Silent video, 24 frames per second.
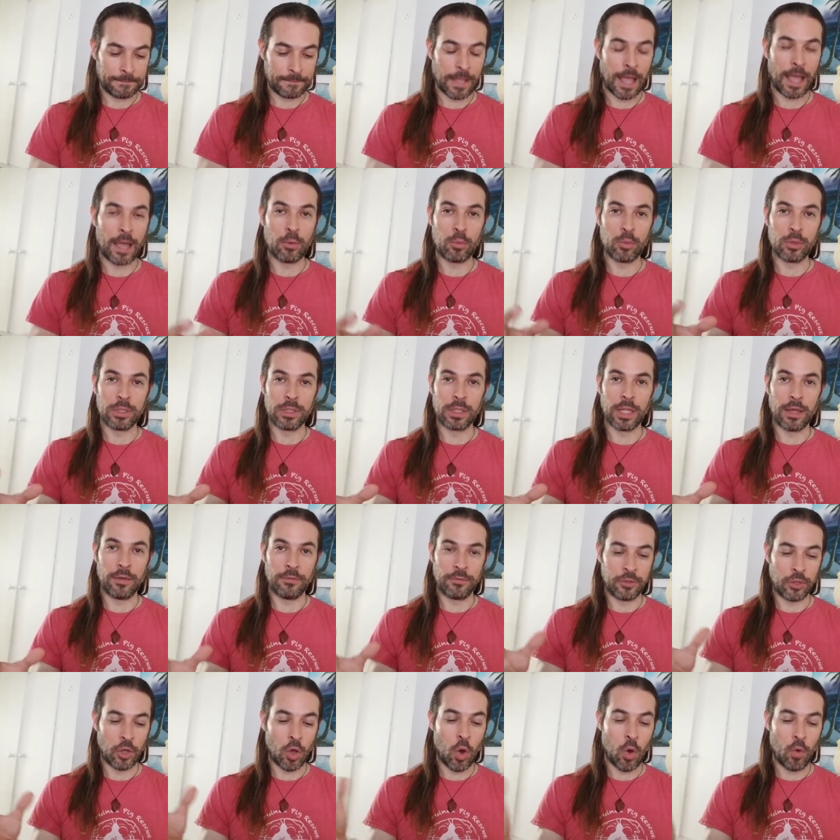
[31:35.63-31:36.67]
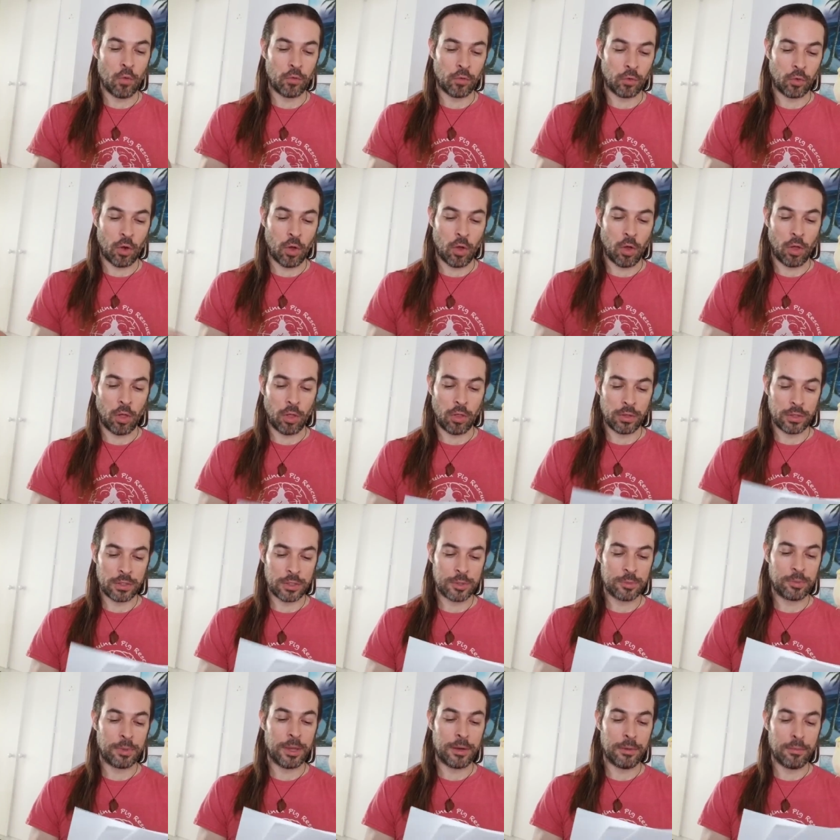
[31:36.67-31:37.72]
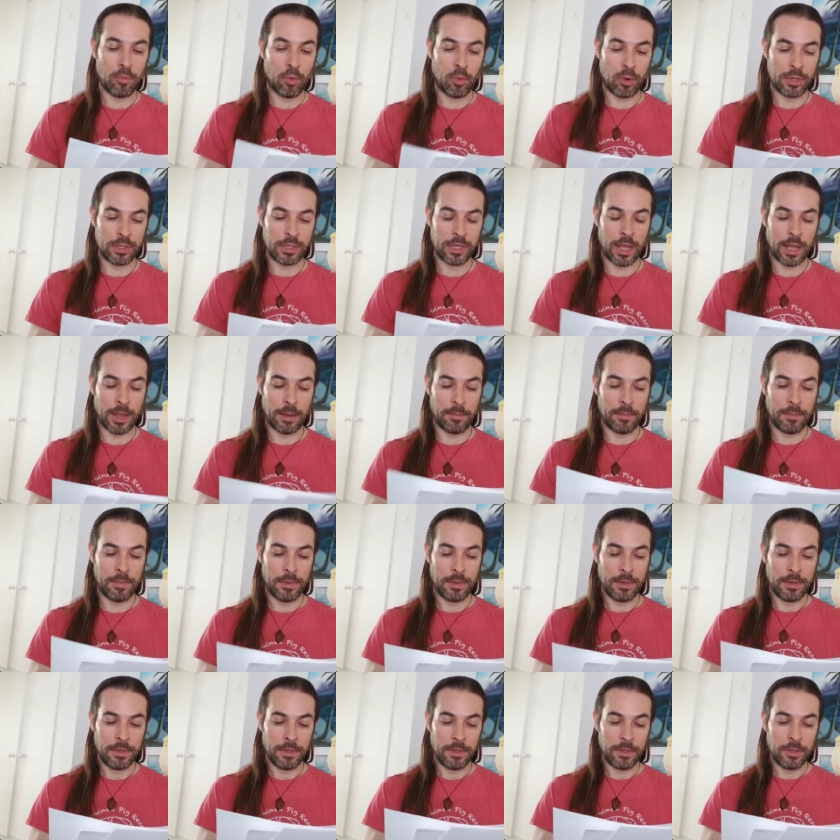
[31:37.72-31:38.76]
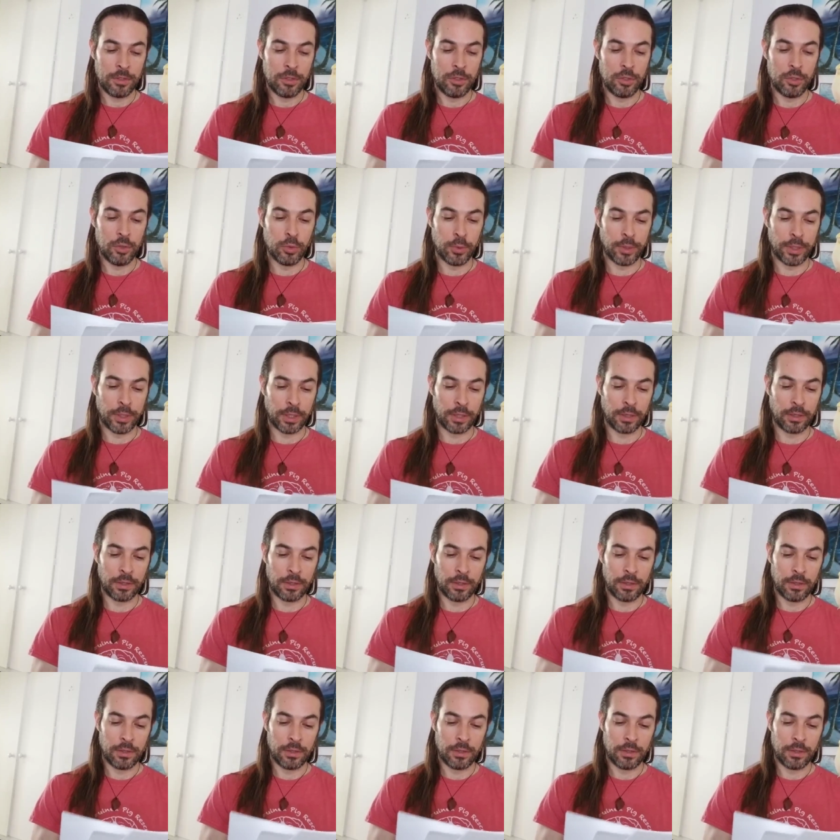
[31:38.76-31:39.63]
I would love to overall spend more time doing